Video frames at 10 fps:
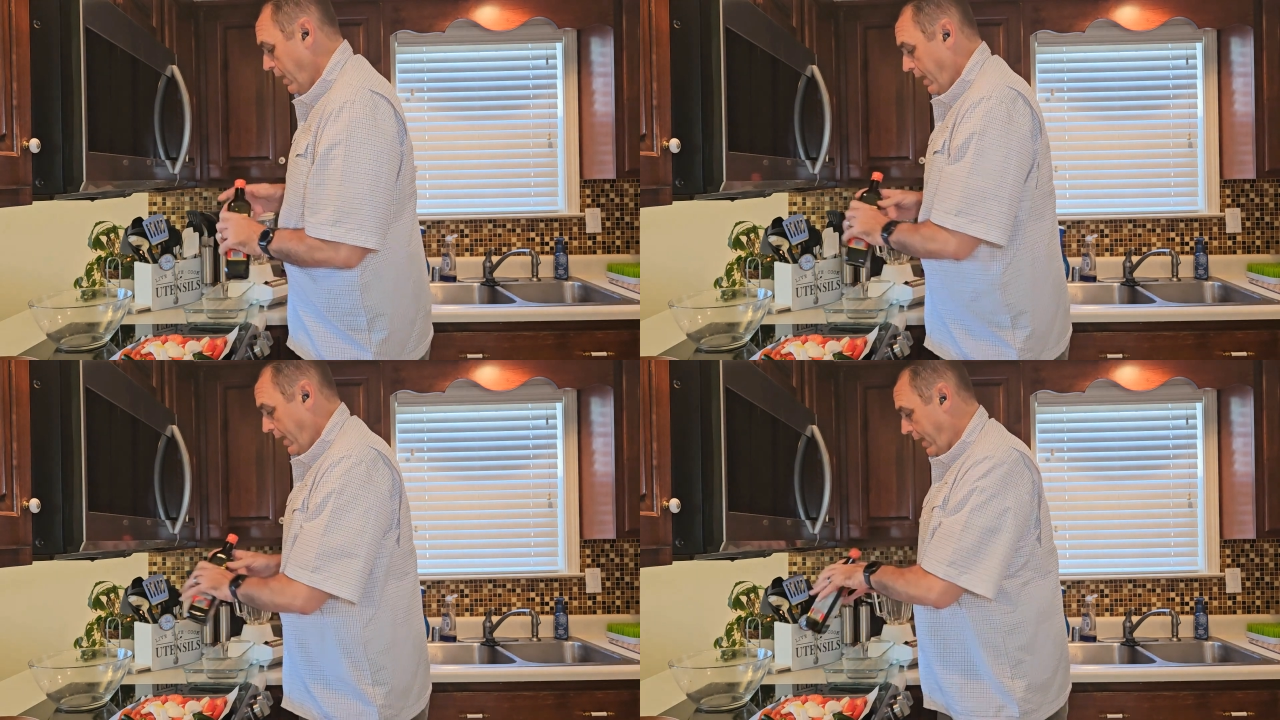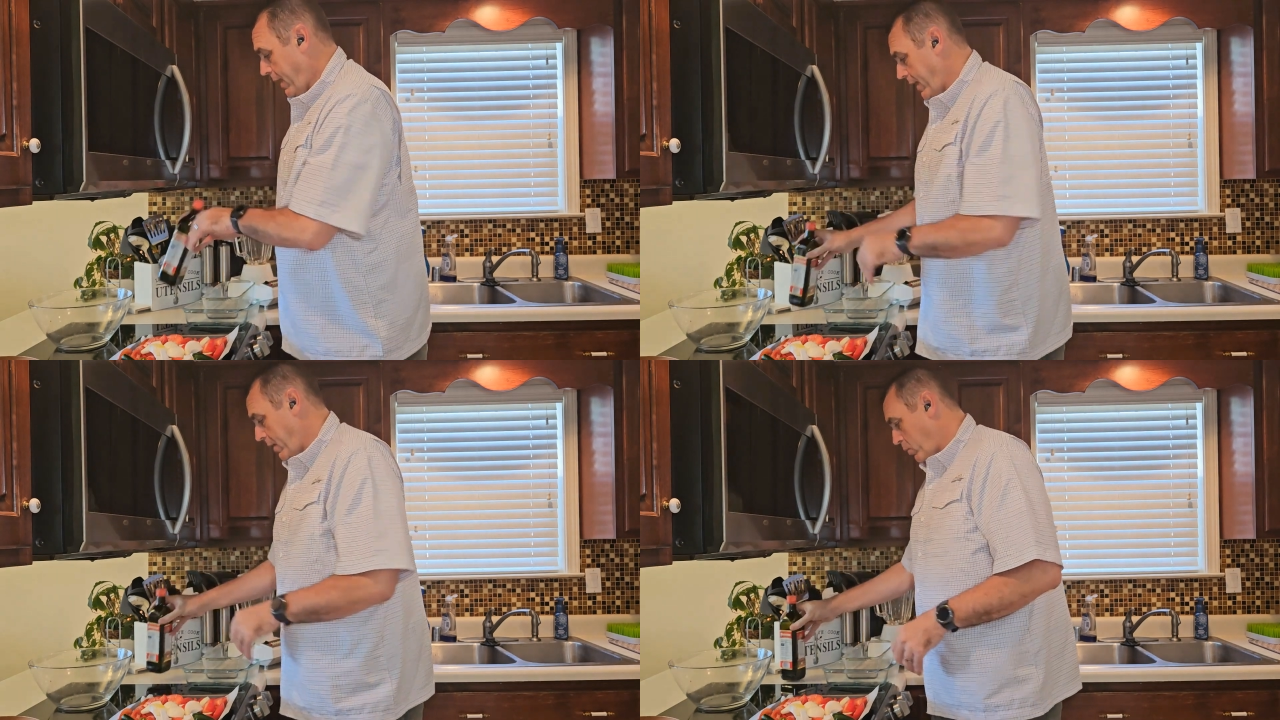
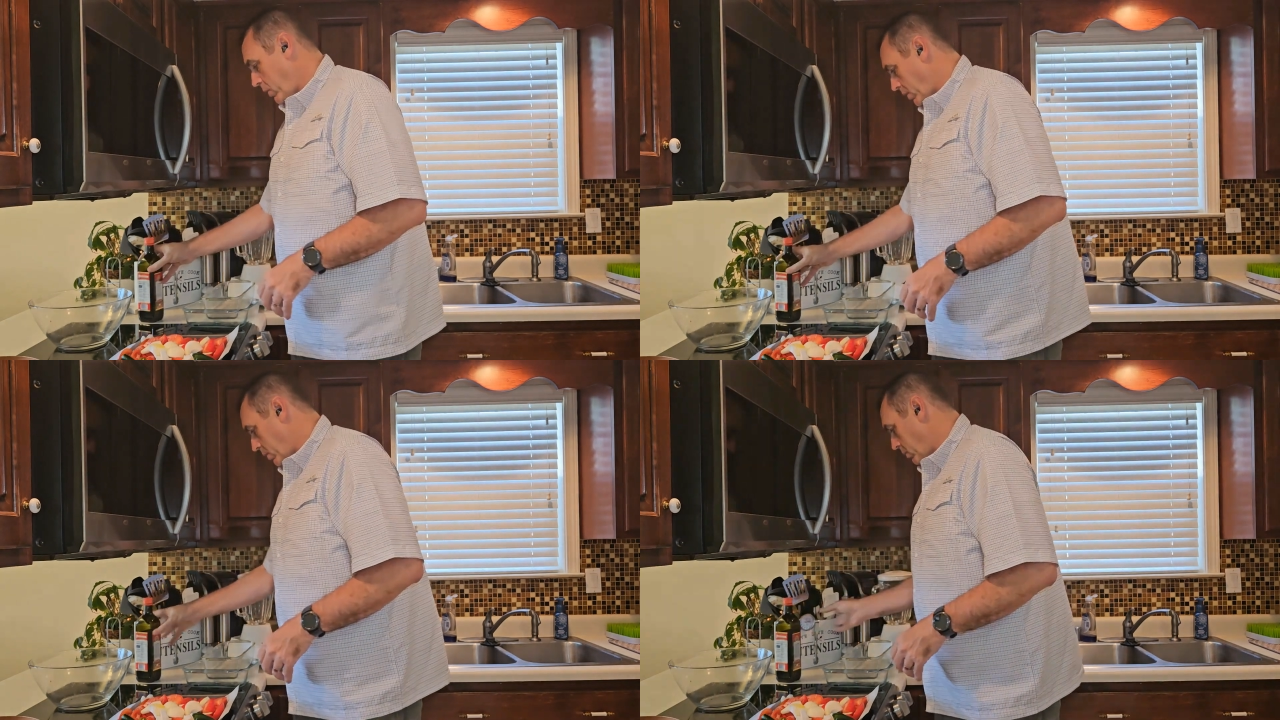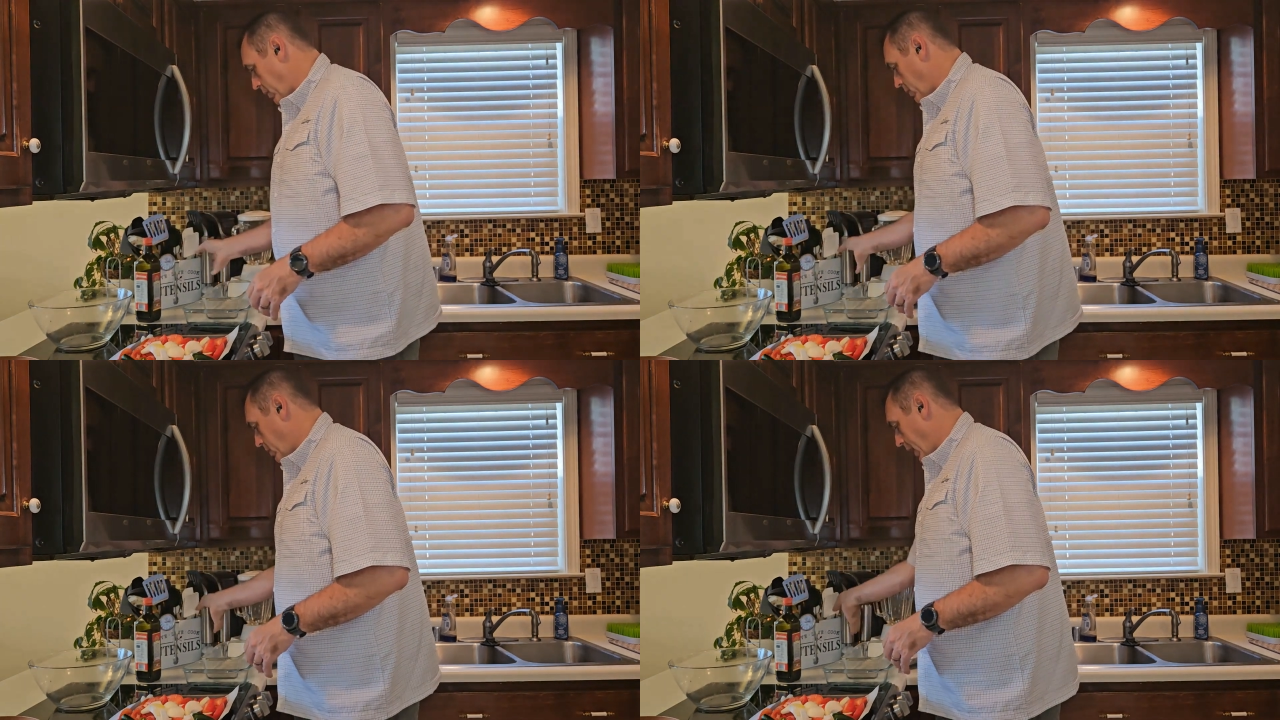And we're
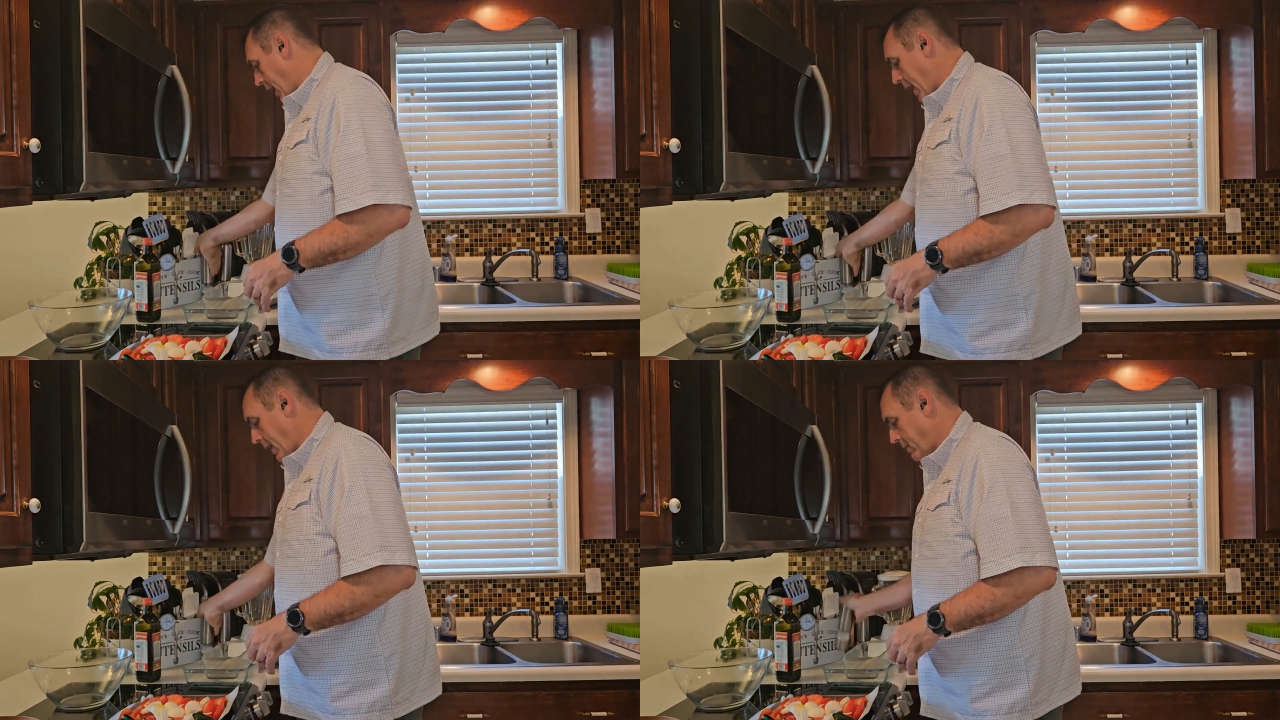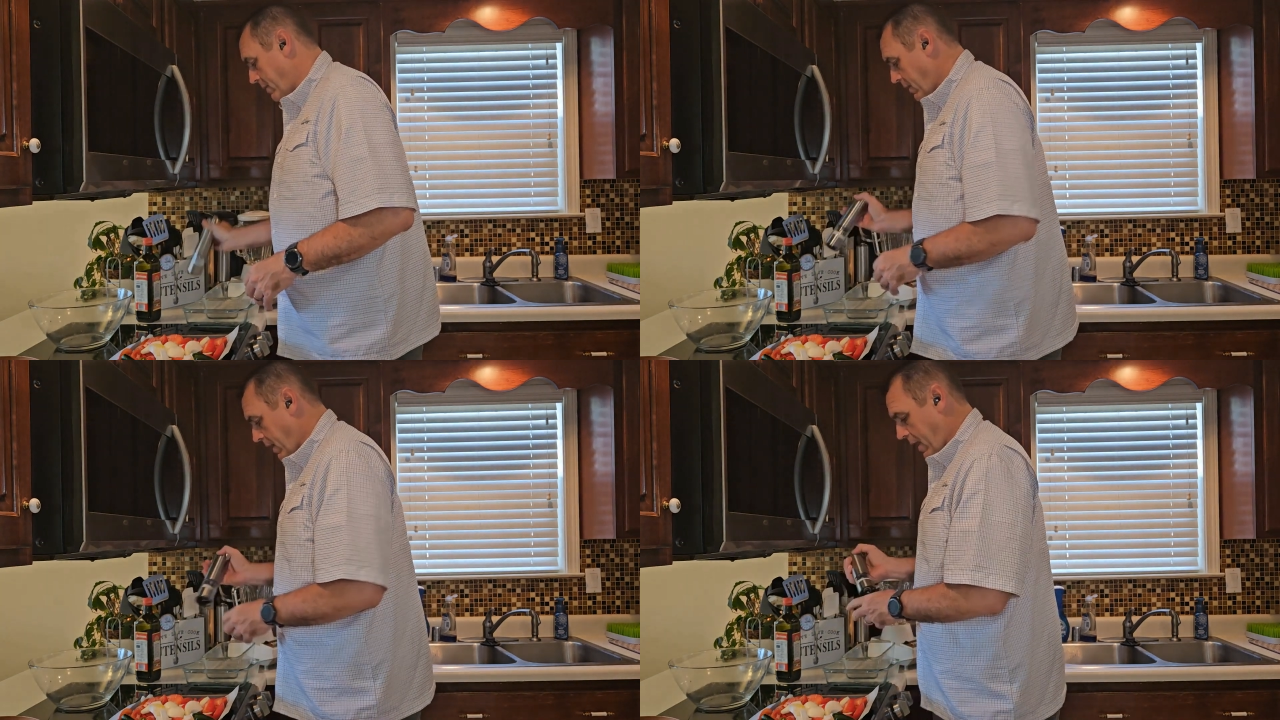going to add to
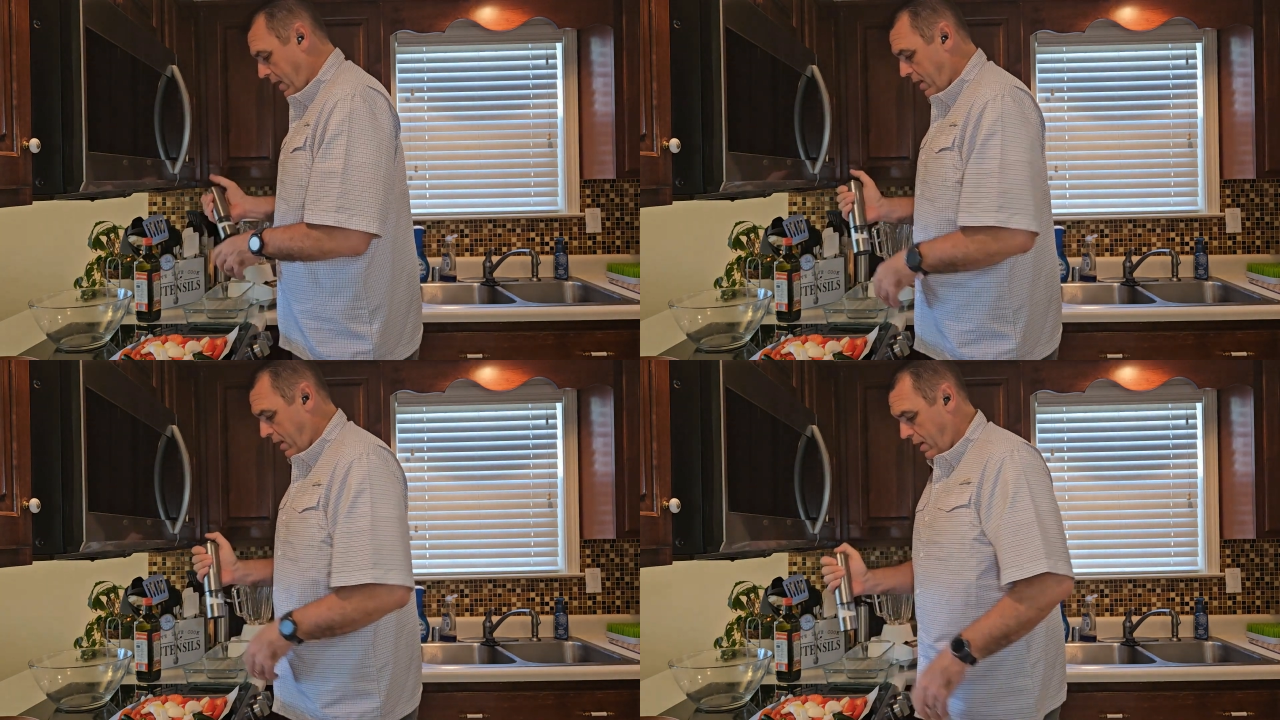that